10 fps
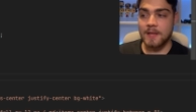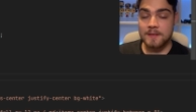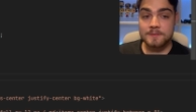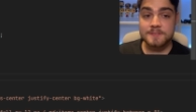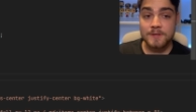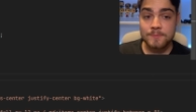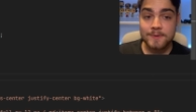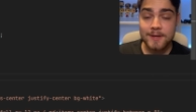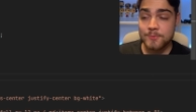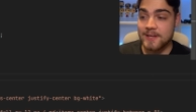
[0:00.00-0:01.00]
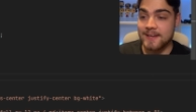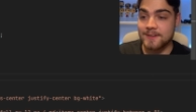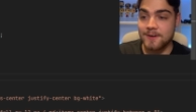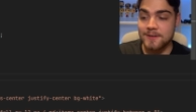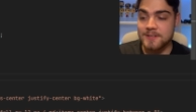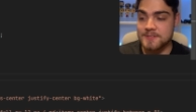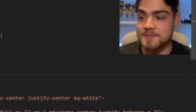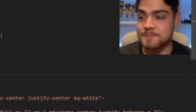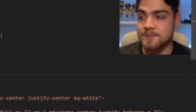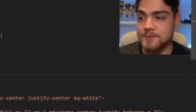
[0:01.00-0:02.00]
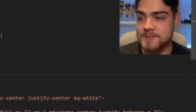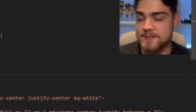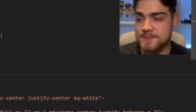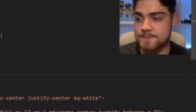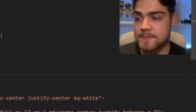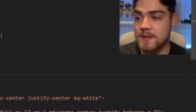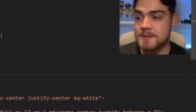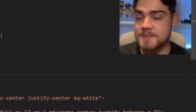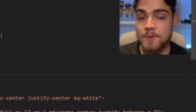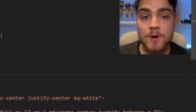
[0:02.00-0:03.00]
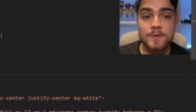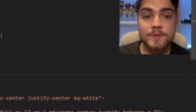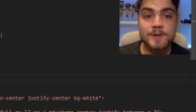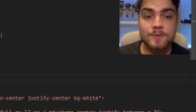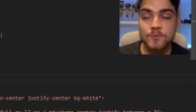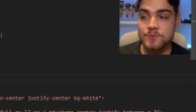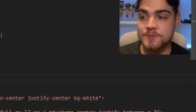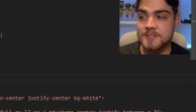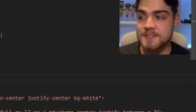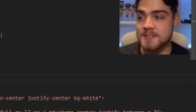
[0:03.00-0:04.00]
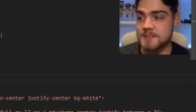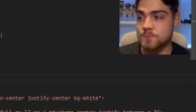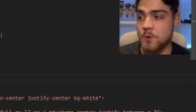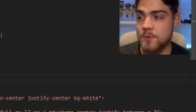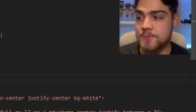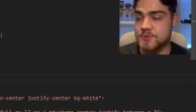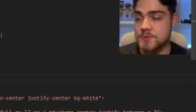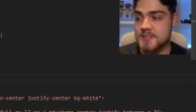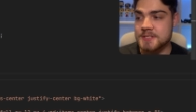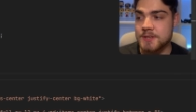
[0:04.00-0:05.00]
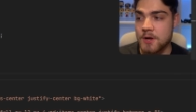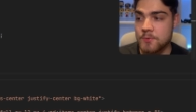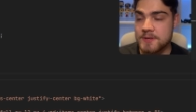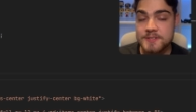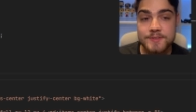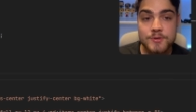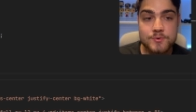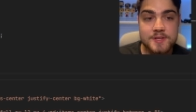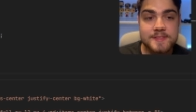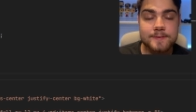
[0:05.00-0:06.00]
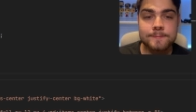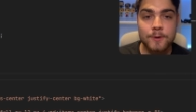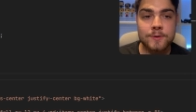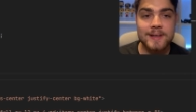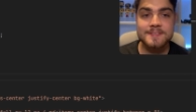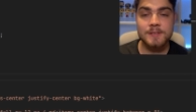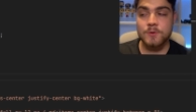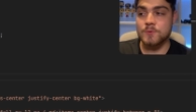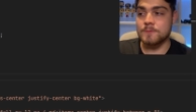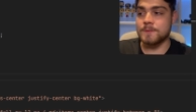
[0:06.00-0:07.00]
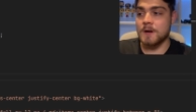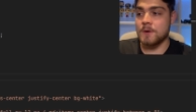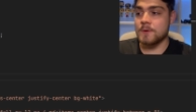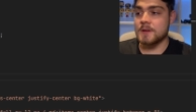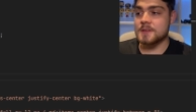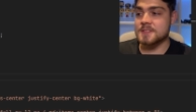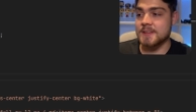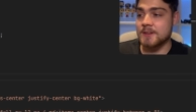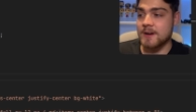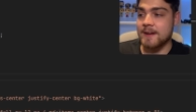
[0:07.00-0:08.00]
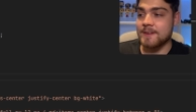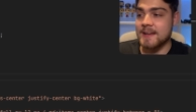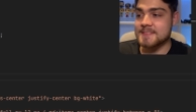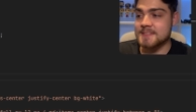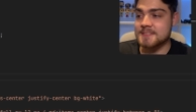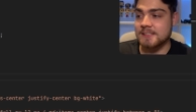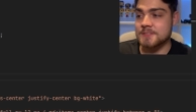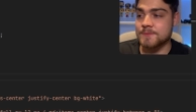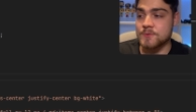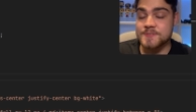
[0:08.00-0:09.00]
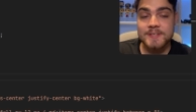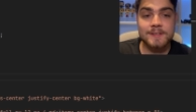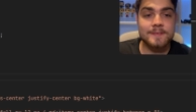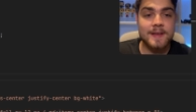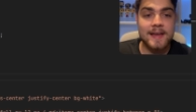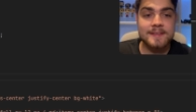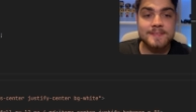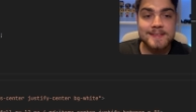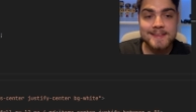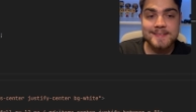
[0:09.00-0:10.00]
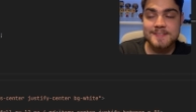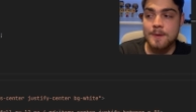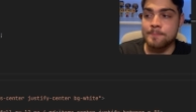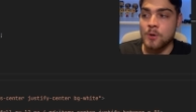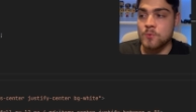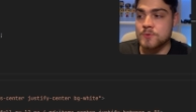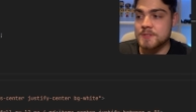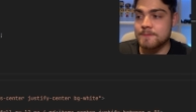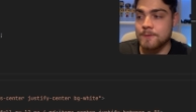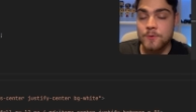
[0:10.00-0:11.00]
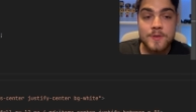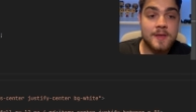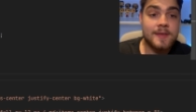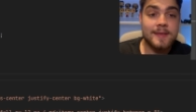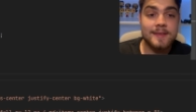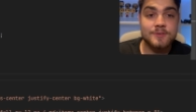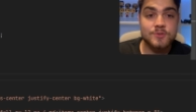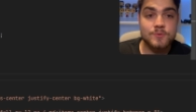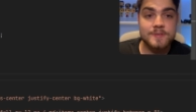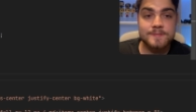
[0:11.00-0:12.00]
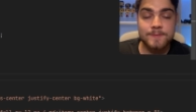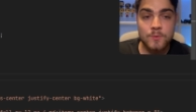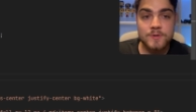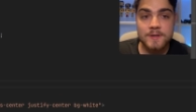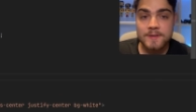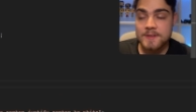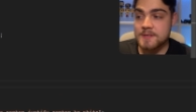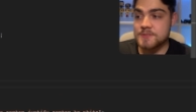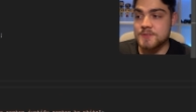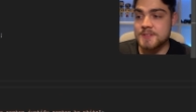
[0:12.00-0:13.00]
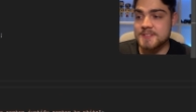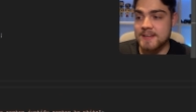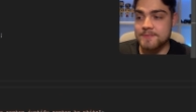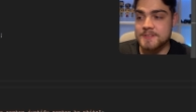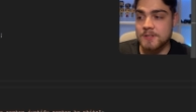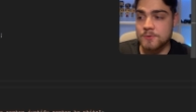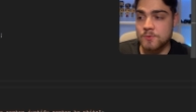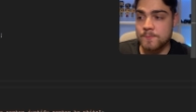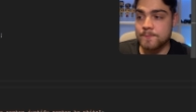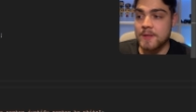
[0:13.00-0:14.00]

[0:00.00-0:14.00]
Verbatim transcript: So how do we add our custom font to this? So over in our route.tsx, what we do need to know is that you need the font as a local file. So here I have assets slash fonts and I've added the interbold font into this folder. So you need to have this local.